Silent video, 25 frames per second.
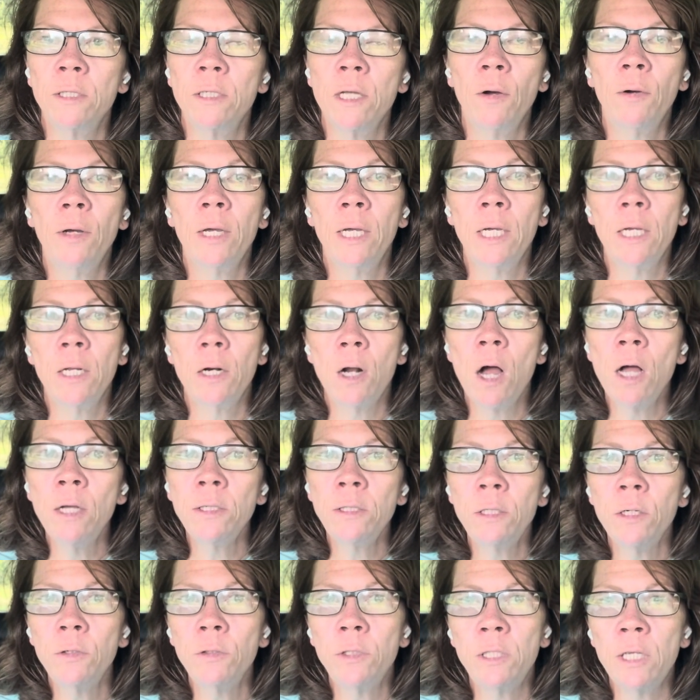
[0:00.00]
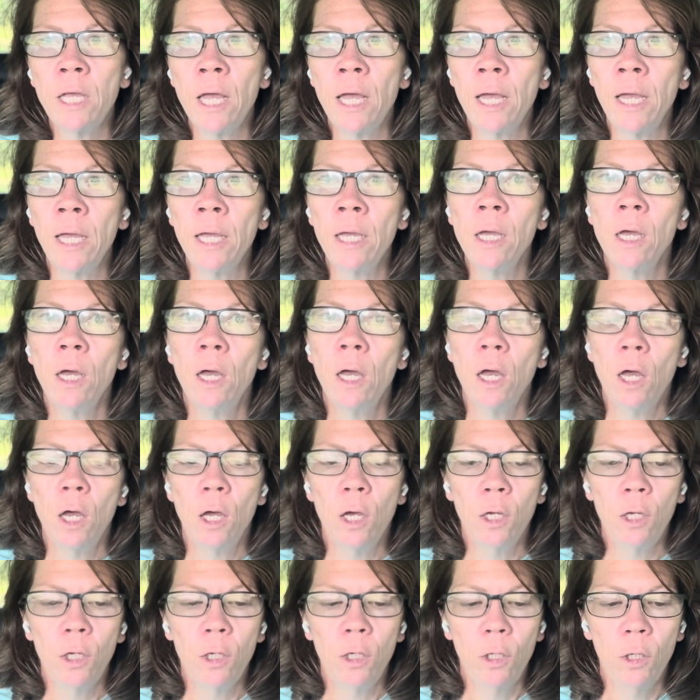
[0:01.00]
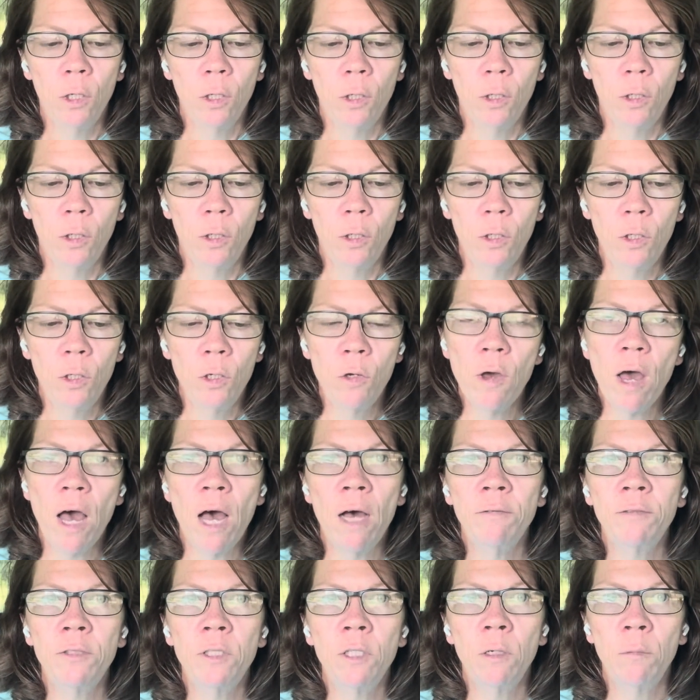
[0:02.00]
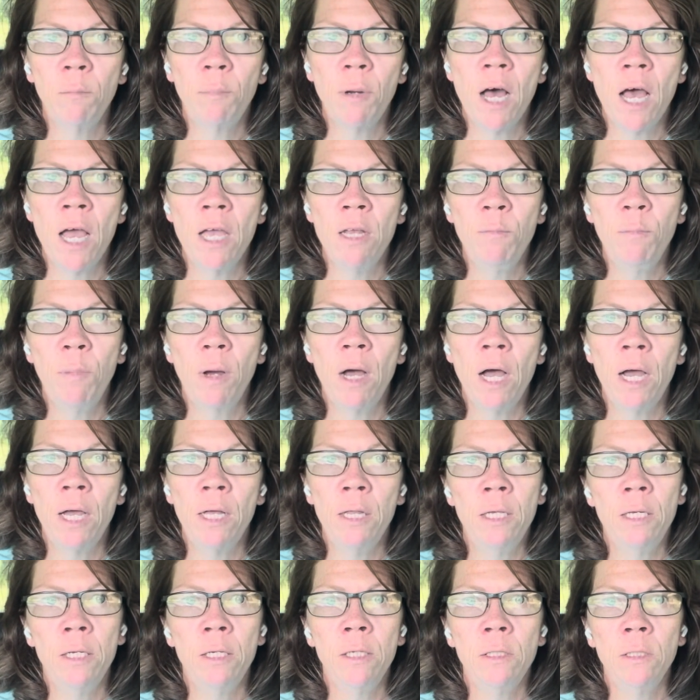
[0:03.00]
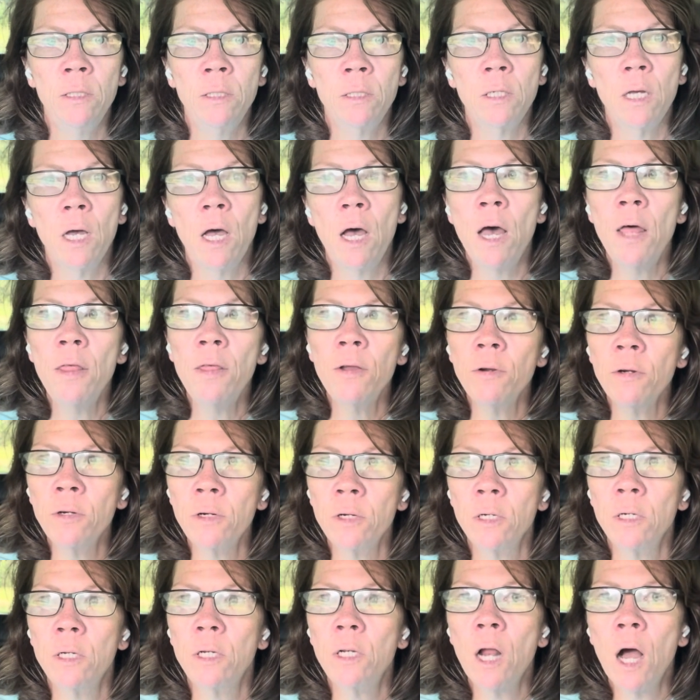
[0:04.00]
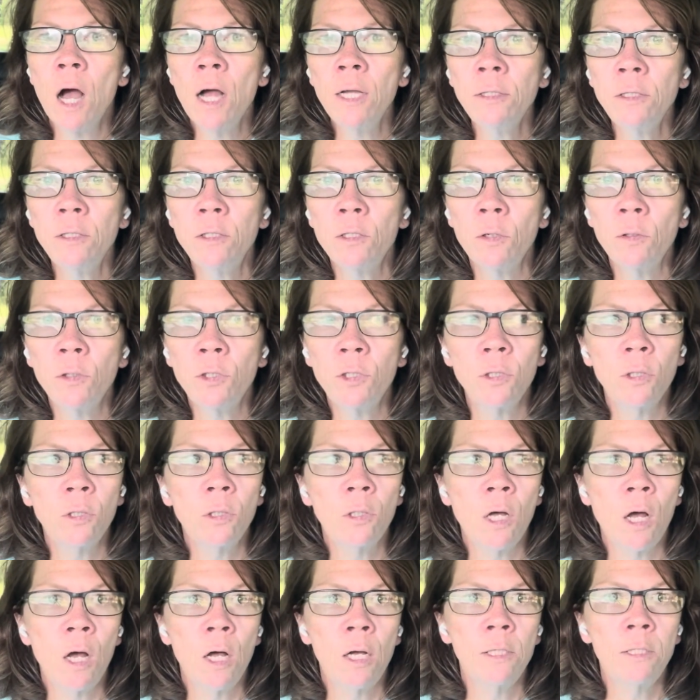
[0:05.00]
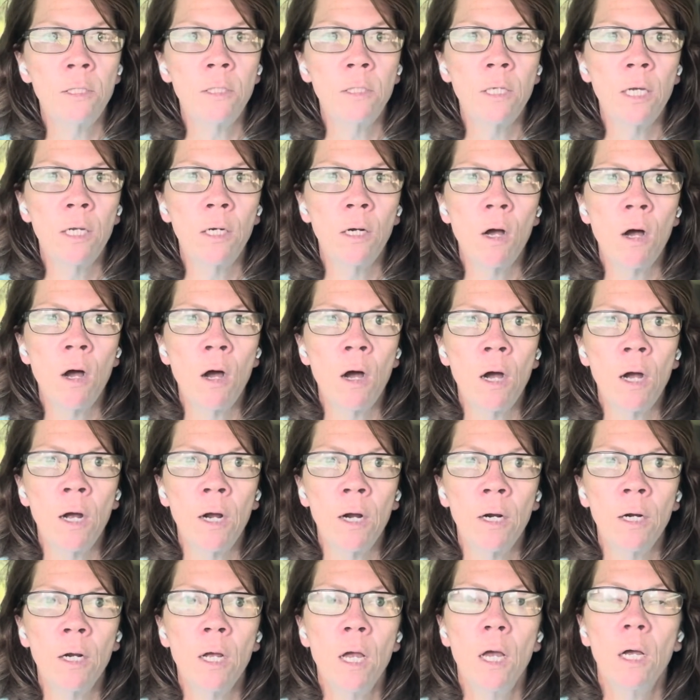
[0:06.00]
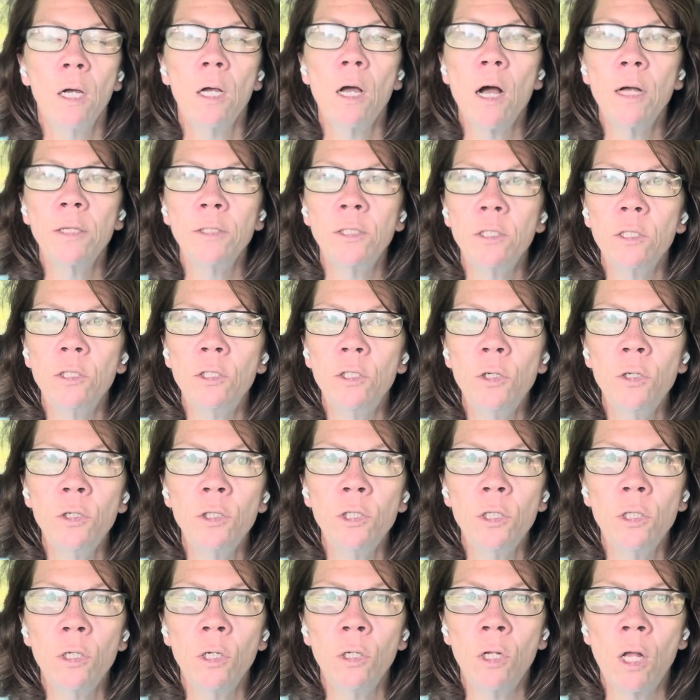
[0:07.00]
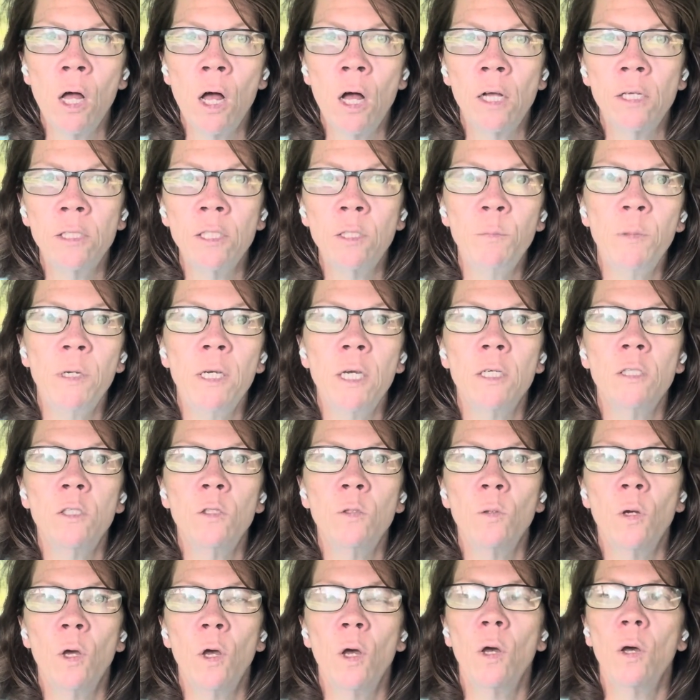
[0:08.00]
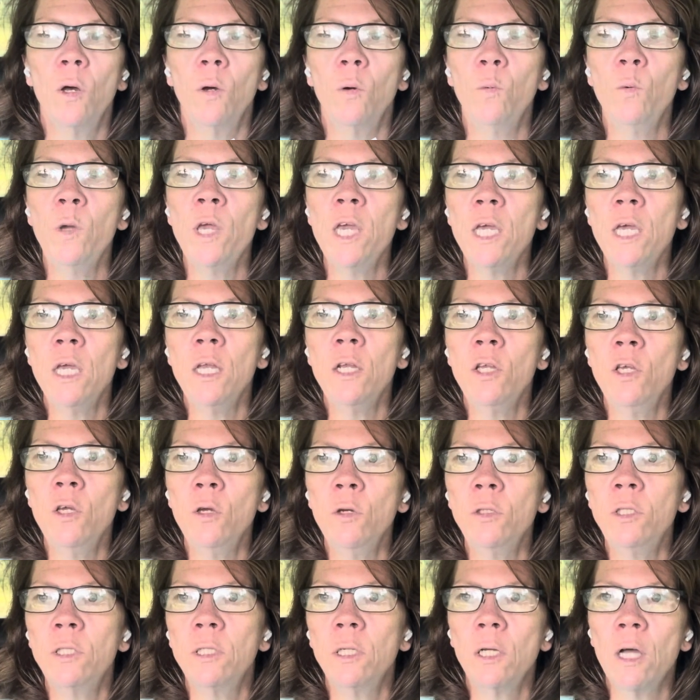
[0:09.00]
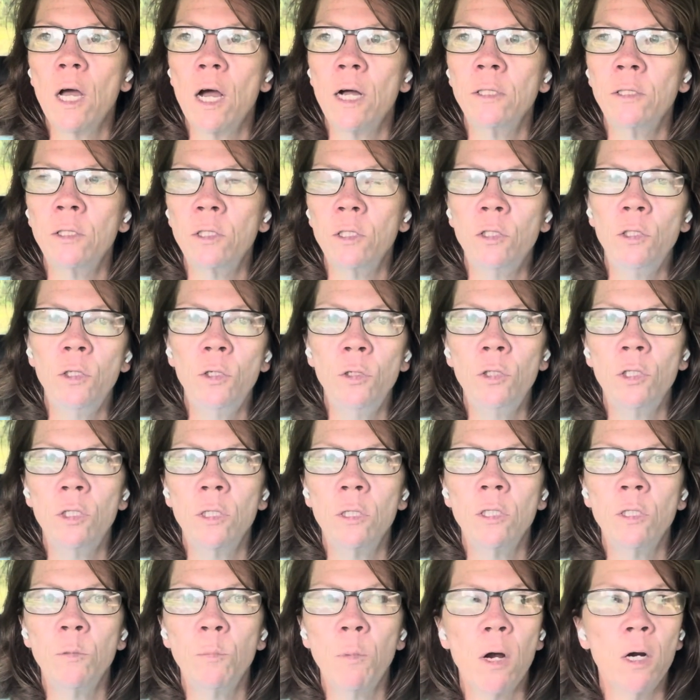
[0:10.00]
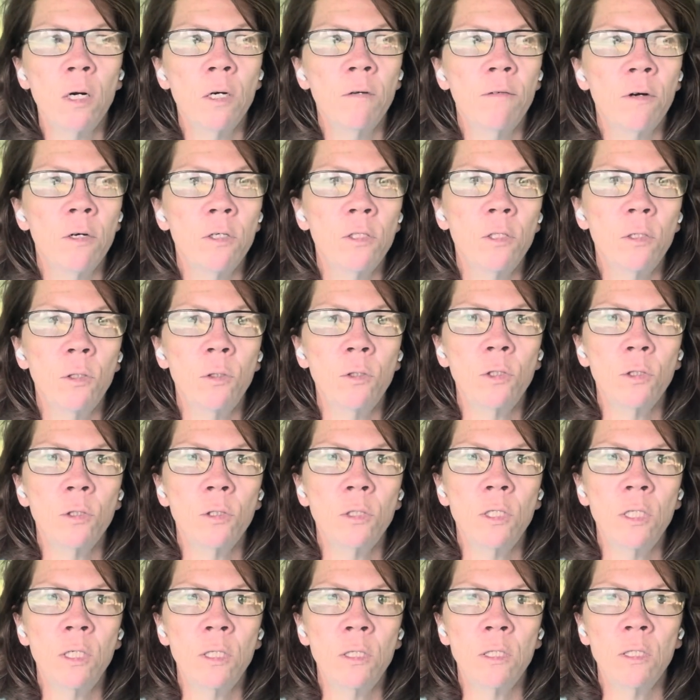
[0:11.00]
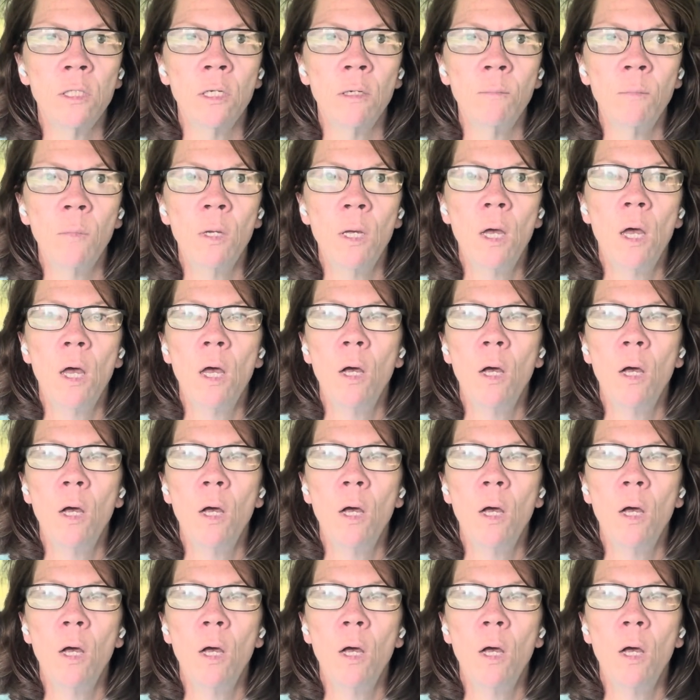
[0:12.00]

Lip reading: Now, it can also say you have to abide by these other non-social laws that are constitutional laws, because we can use the Constitution as part of our social system.